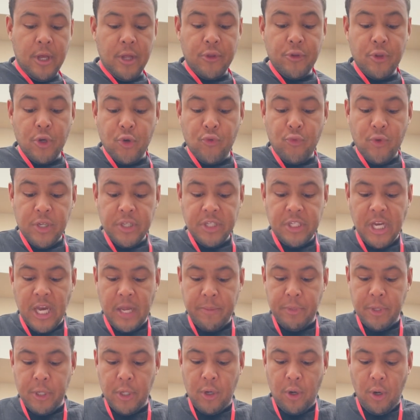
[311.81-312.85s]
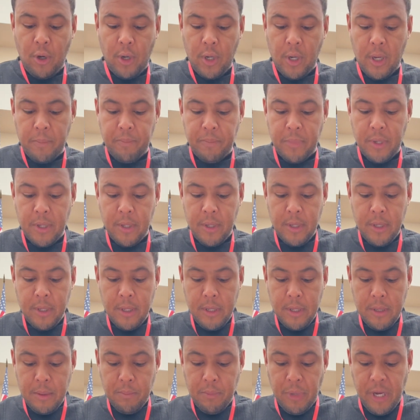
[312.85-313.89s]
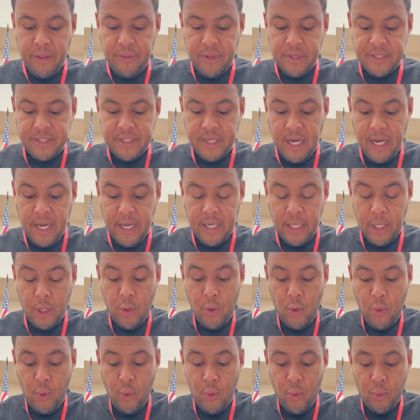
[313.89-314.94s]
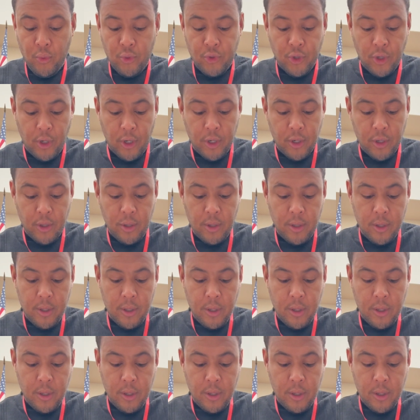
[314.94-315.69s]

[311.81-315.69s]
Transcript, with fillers: The Grinch had been caught up by this tiny who daughter